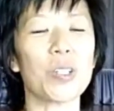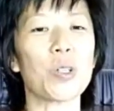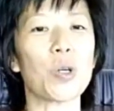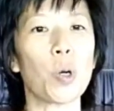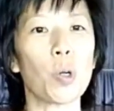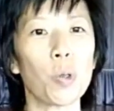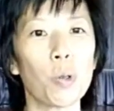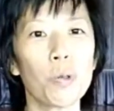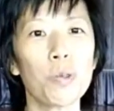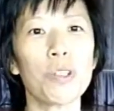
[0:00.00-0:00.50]

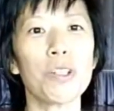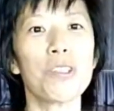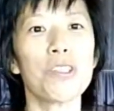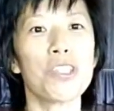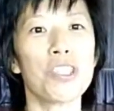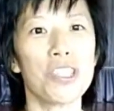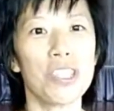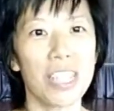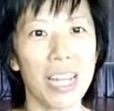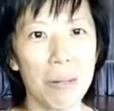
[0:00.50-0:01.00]

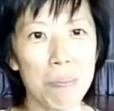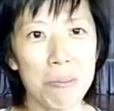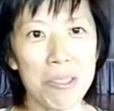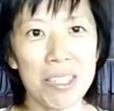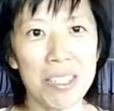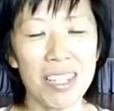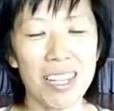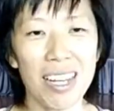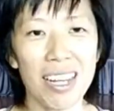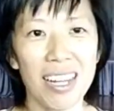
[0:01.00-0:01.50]
golden
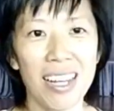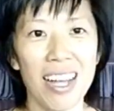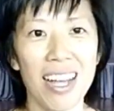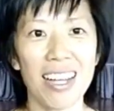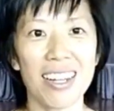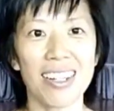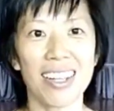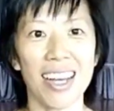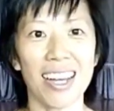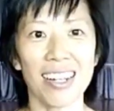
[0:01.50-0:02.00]
steps
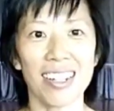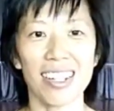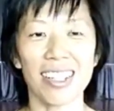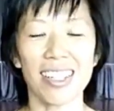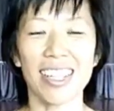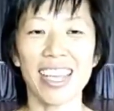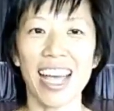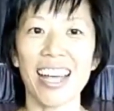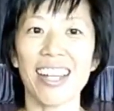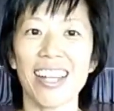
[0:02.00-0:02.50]

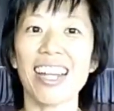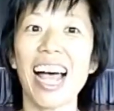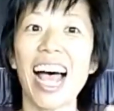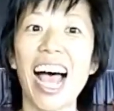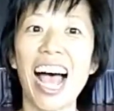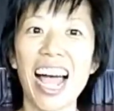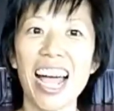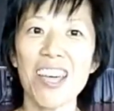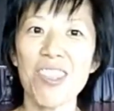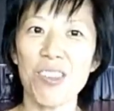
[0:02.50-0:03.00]
that can
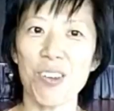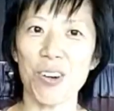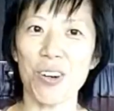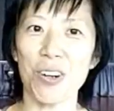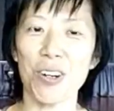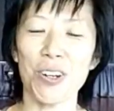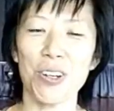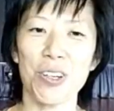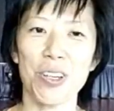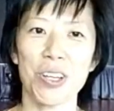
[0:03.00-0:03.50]

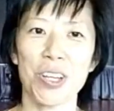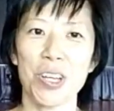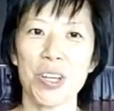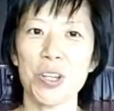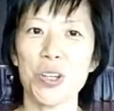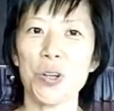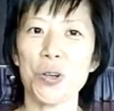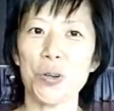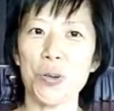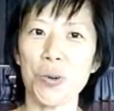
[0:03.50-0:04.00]
either
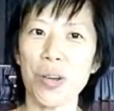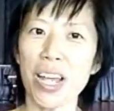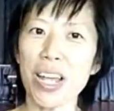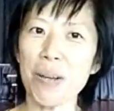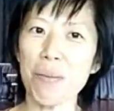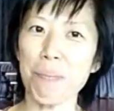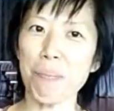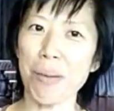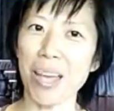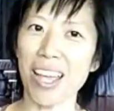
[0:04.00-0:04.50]

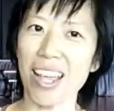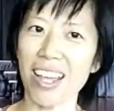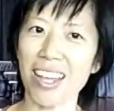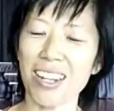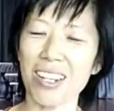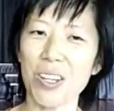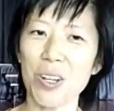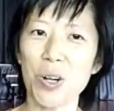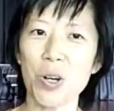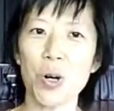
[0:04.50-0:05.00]
create
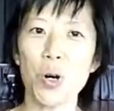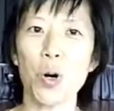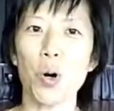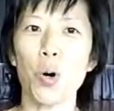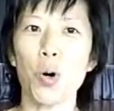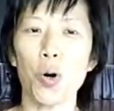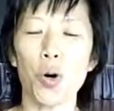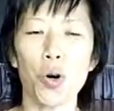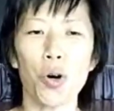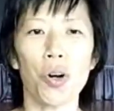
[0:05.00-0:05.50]
pain
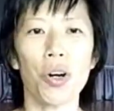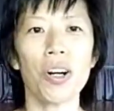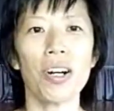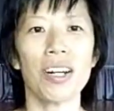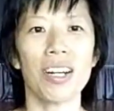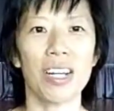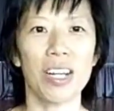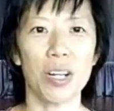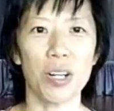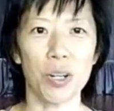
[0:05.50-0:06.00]
or
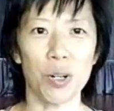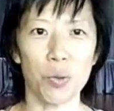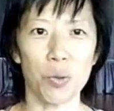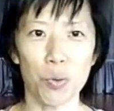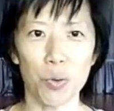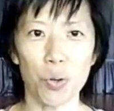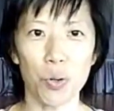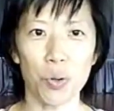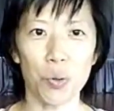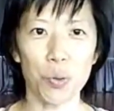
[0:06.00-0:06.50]

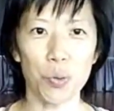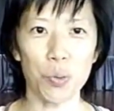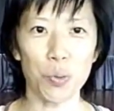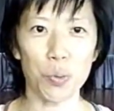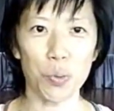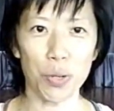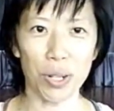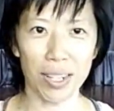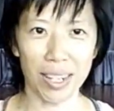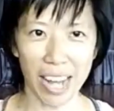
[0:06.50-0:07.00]

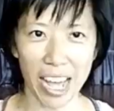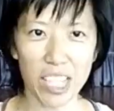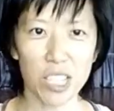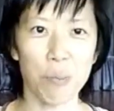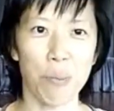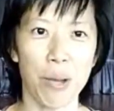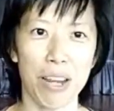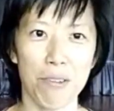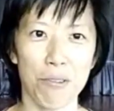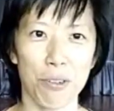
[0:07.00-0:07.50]

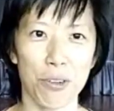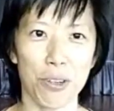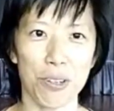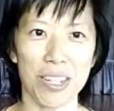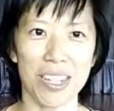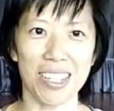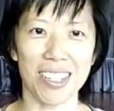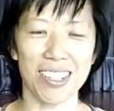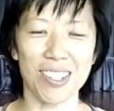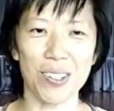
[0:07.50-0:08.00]
less pain for your
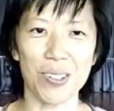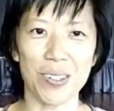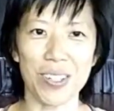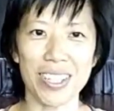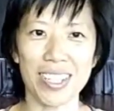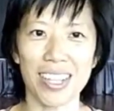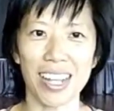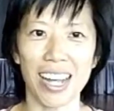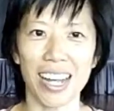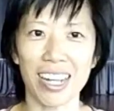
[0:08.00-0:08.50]
knees. So
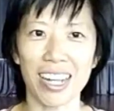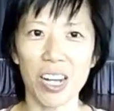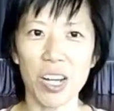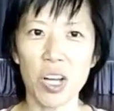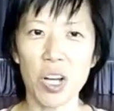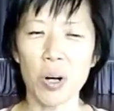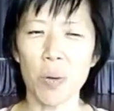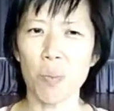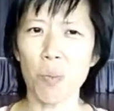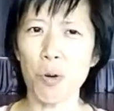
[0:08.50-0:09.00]
it's like
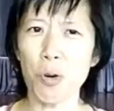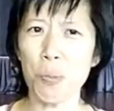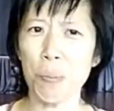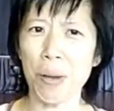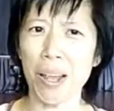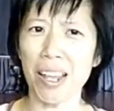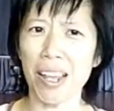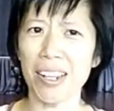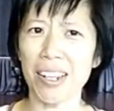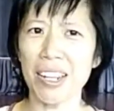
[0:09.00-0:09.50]
more
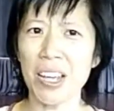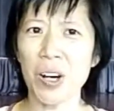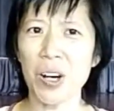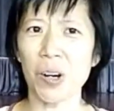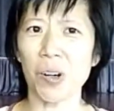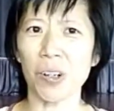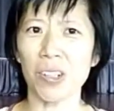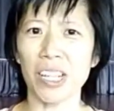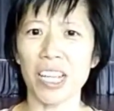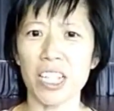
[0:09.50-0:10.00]
pain
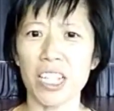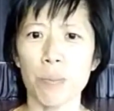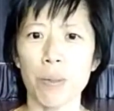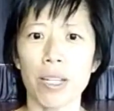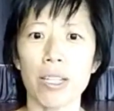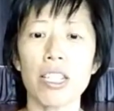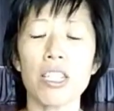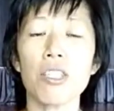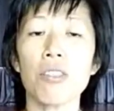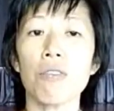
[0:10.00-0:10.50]
or less
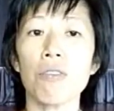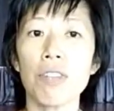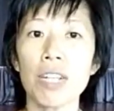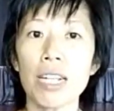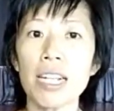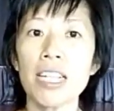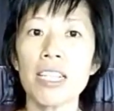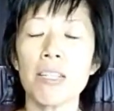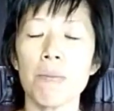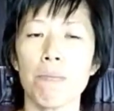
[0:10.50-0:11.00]
pain. It
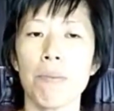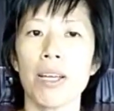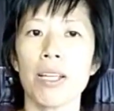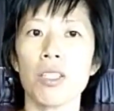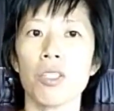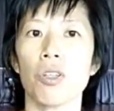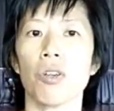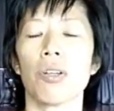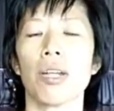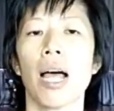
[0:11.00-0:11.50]
really
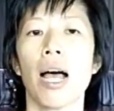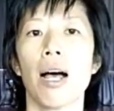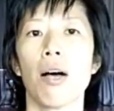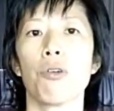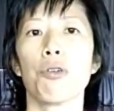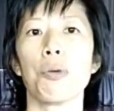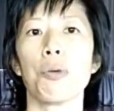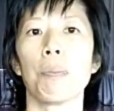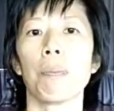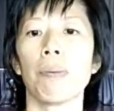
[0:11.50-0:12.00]
depends on
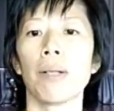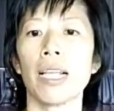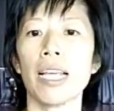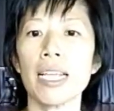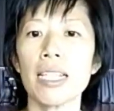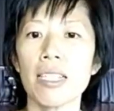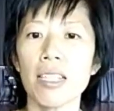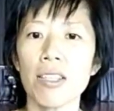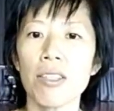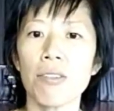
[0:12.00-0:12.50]
how you're
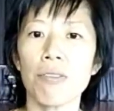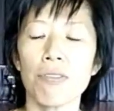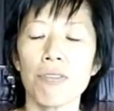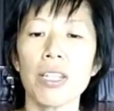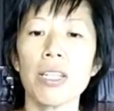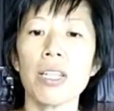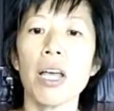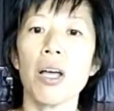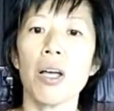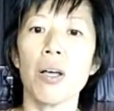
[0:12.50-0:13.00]
placing your
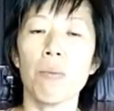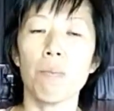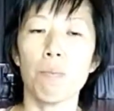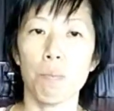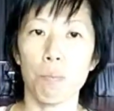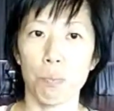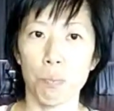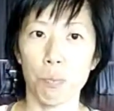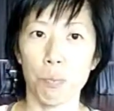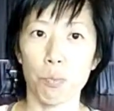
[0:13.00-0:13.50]
feet
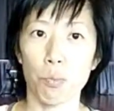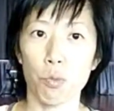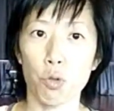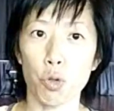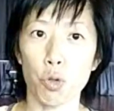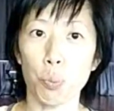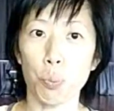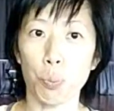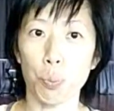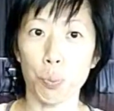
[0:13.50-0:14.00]

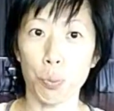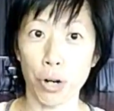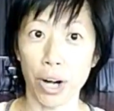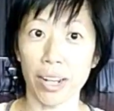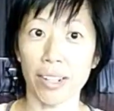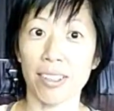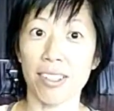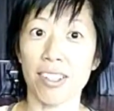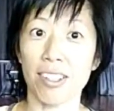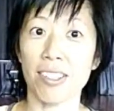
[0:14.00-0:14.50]
through
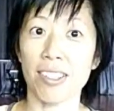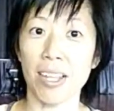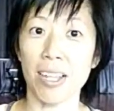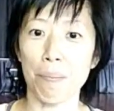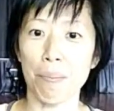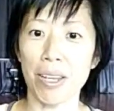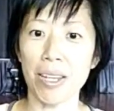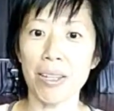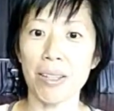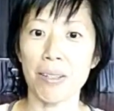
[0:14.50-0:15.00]
practice
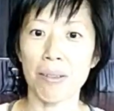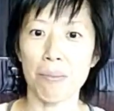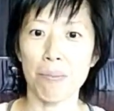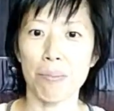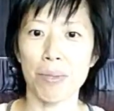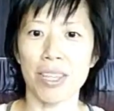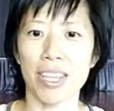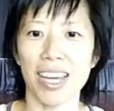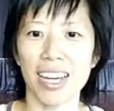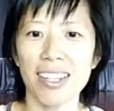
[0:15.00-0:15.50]
stepping,
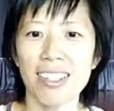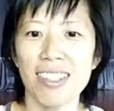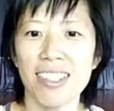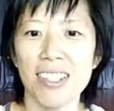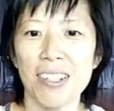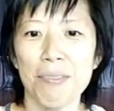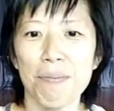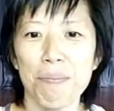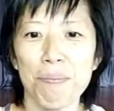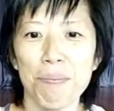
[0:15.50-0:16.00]
PS,